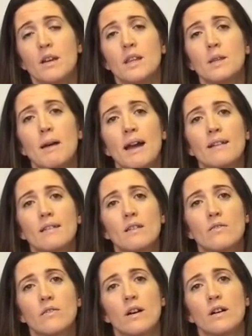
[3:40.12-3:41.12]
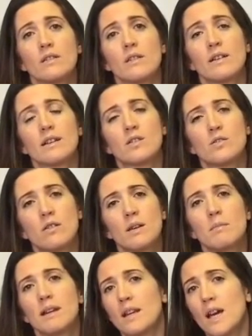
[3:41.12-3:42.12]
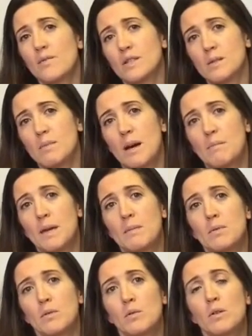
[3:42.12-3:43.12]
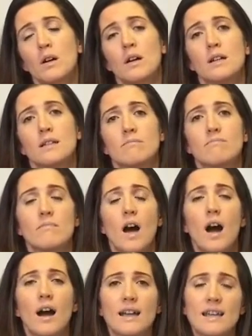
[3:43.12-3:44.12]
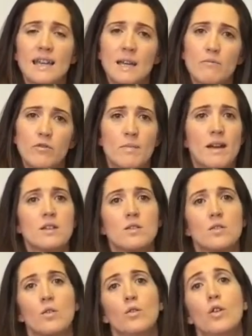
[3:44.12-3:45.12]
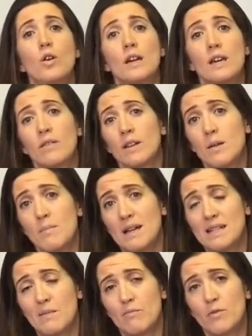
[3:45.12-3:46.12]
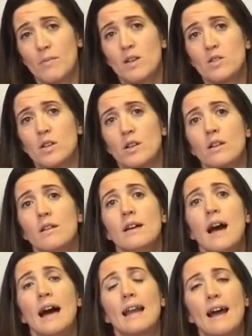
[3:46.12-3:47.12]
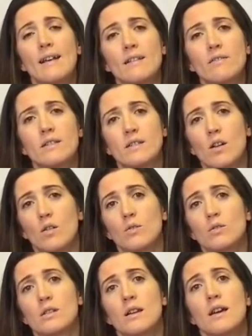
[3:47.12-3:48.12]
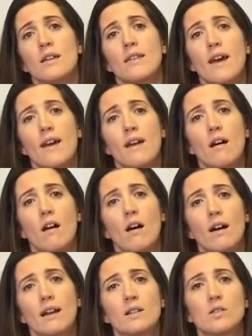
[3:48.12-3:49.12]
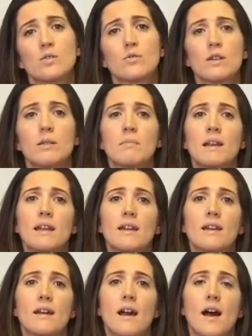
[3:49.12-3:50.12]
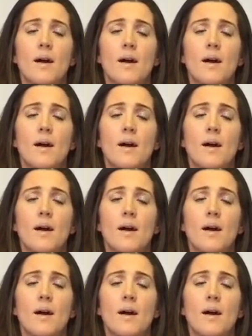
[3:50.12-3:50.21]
The banks in France are extremely nervous about people hiding information or not giving them that information, and as a result they are extremely